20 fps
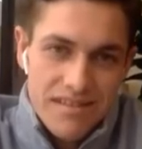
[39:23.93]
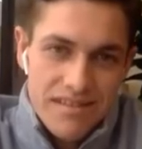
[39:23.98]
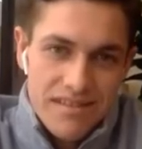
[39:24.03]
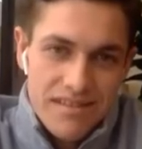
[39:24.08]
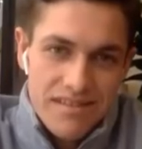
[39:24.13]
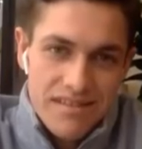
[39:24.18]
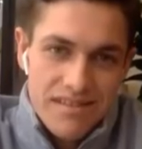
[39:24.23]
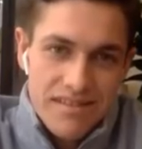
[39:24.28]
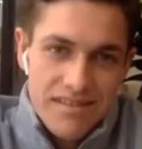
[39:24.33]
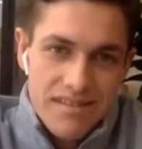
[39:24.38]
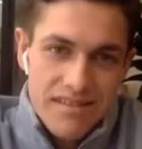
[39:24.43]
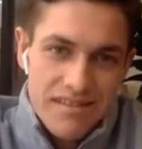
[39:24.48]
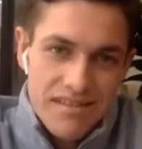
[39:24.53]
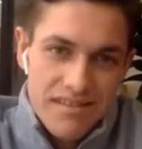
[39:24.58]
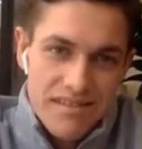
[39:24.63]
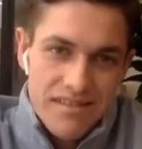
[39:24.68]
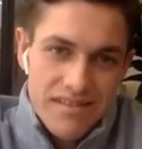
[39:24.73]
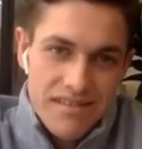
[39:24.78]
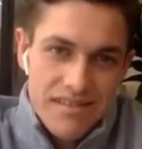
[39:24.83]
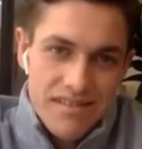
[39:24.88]

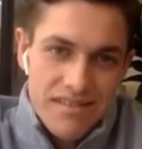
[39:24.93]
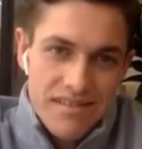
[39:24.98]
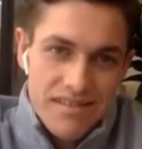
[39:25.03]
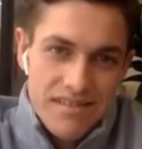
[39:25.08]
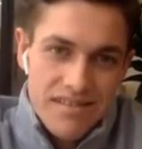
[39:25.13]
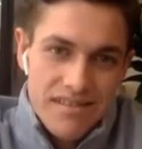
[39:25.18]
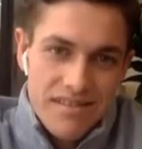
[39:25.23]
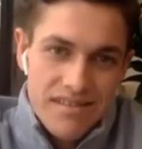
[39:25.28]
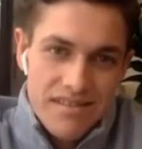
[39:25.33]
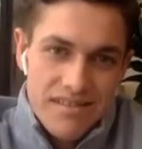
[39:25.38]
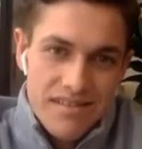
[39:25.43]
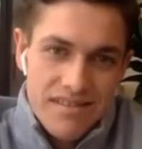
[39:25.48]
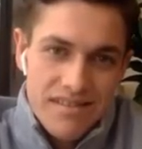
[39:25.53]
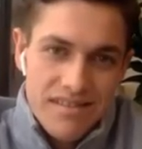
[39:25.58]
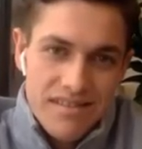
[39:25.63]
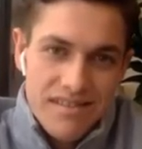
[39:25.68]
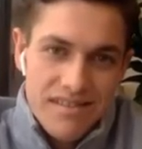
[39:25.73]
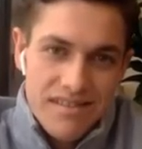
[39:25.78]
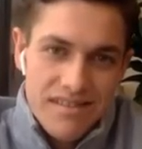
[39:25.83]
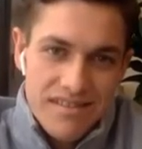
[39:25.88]

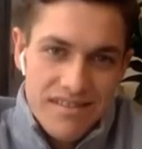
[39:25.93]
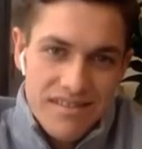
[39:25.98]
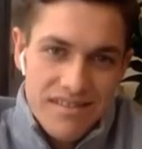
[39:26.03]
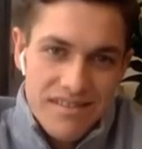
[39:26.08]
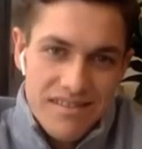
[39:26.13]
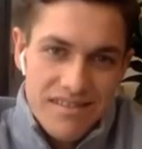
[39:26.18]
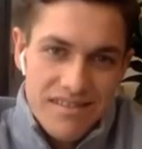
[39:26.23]
(silent)